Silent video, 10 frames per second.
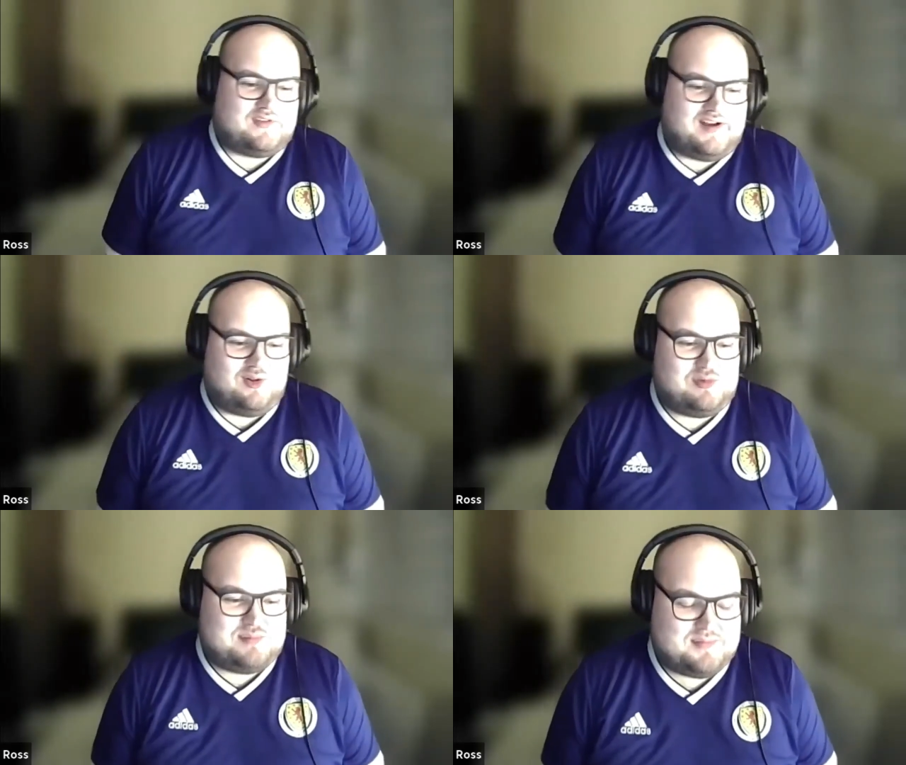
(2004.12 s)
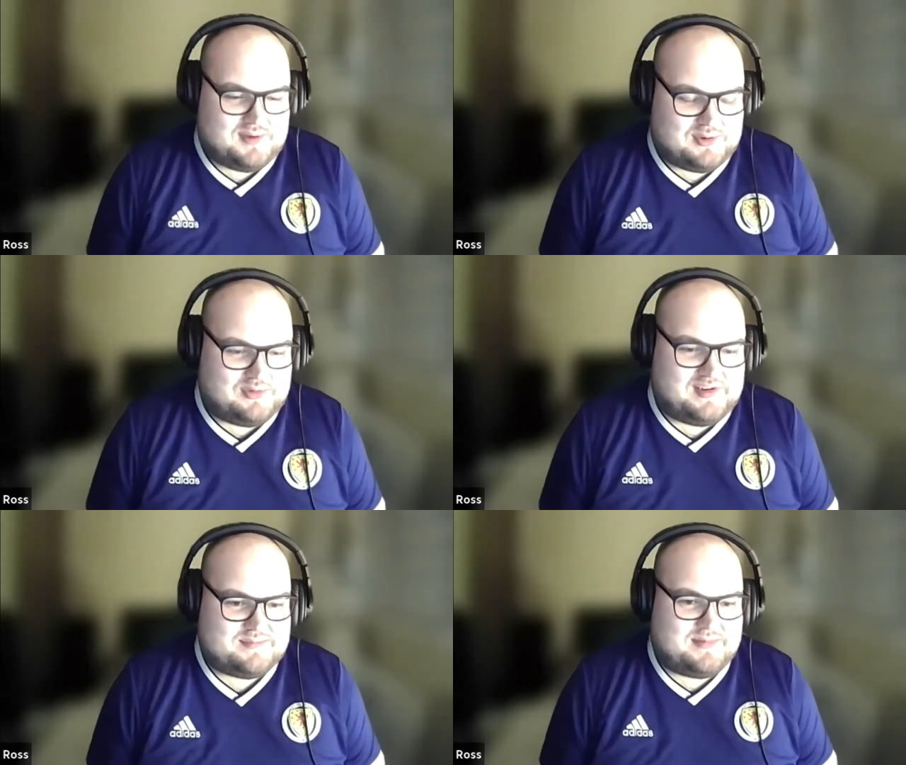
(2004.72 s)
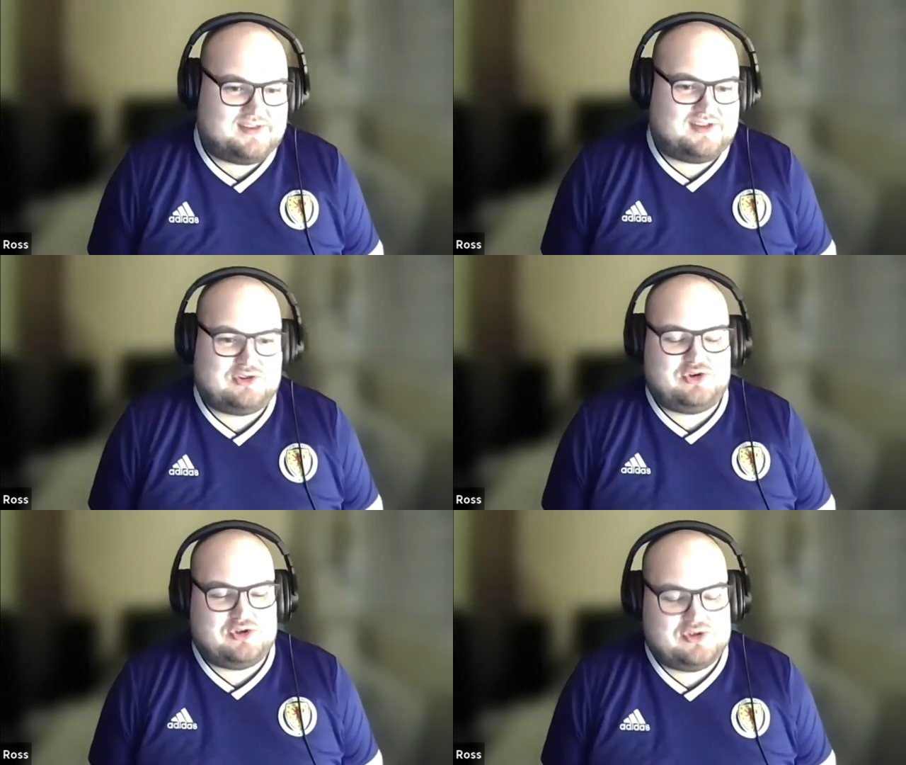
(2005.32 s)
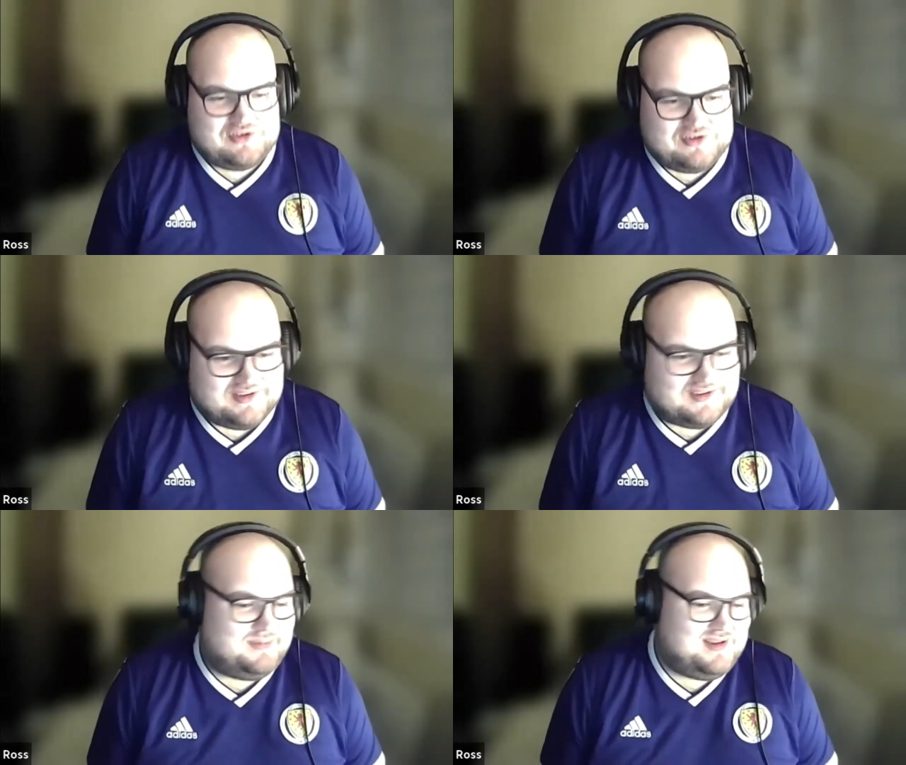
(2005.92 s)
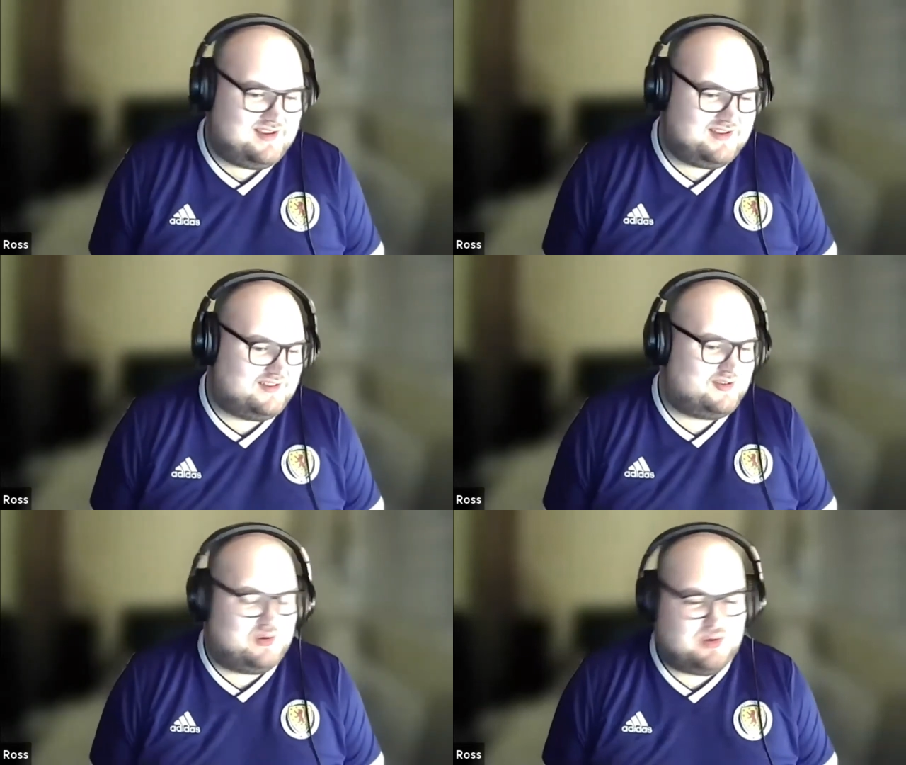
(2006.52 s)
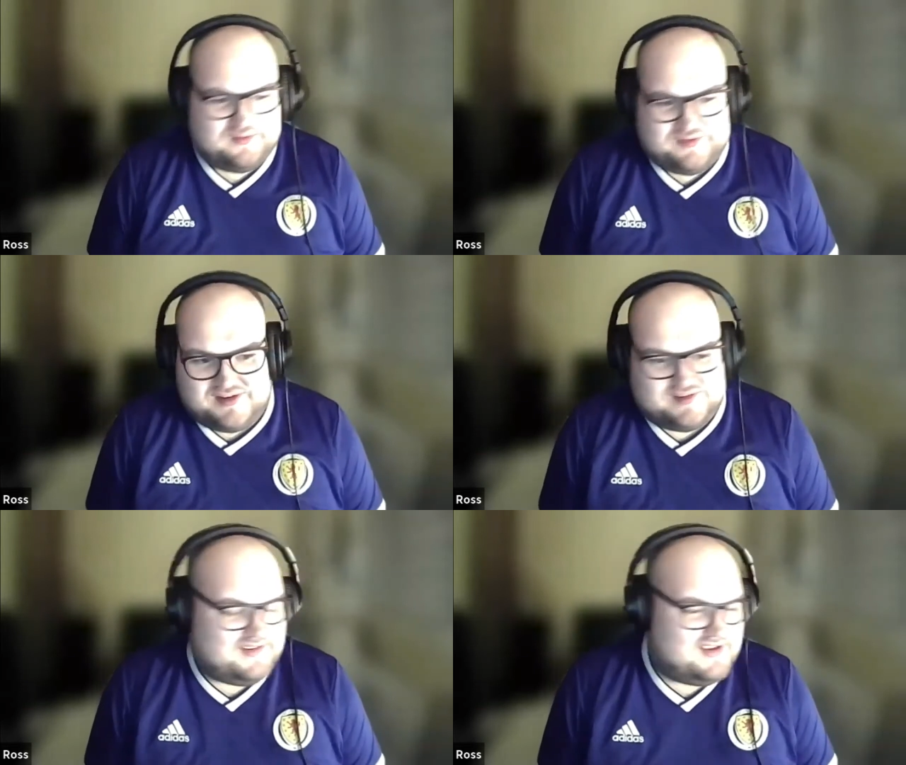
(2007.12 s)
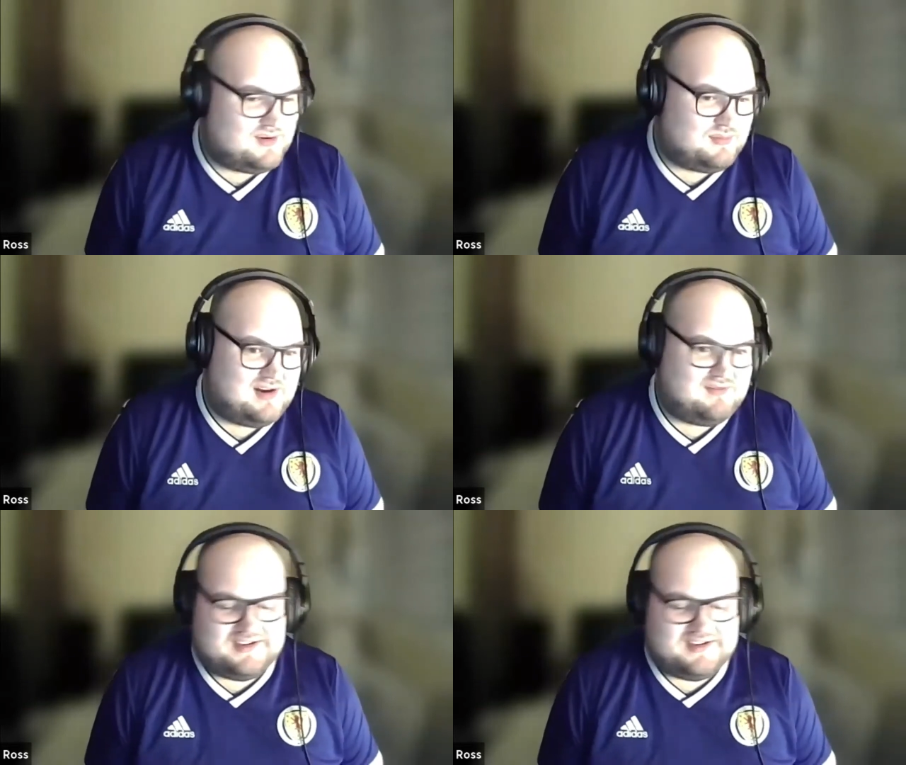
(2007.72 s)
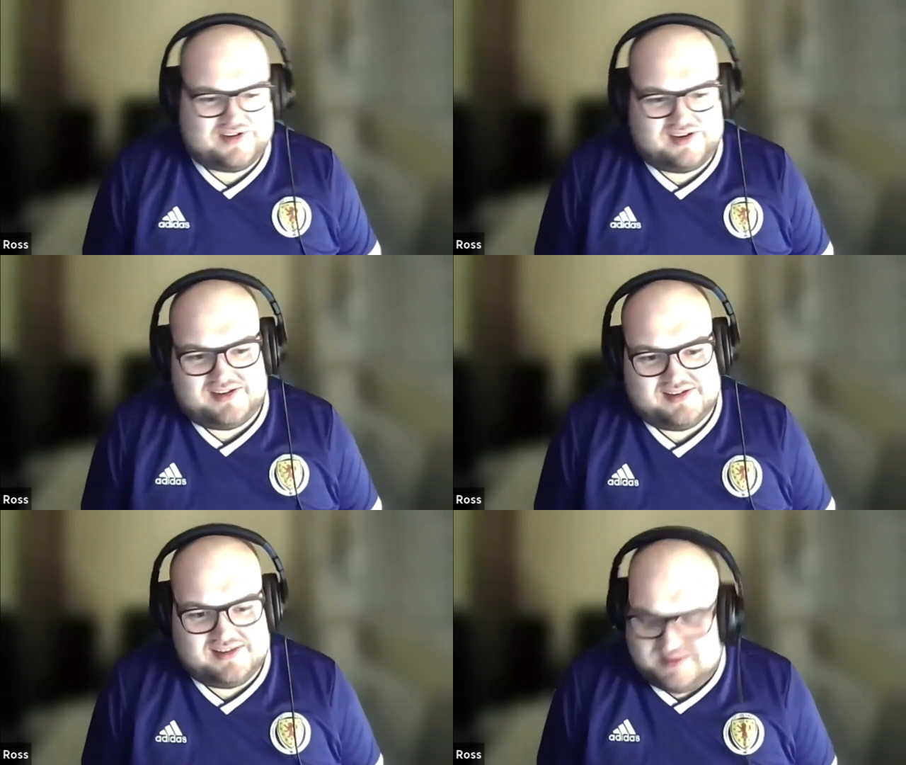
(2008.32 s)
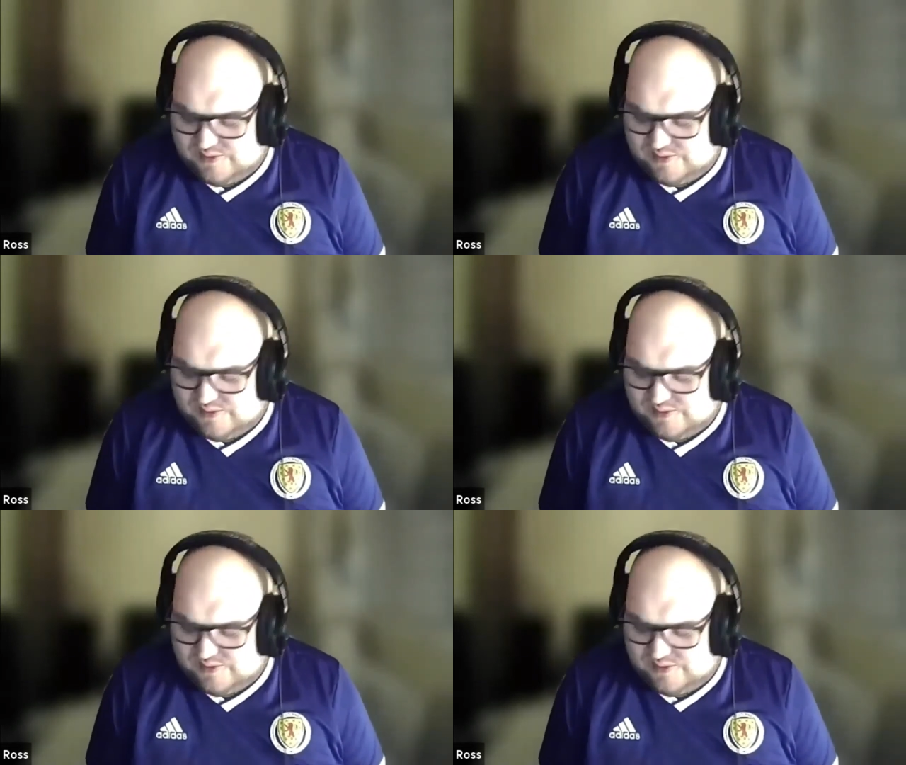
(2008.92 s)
a lot of people are going to spit their juice or beer or coffee or tea or whatever you're drinking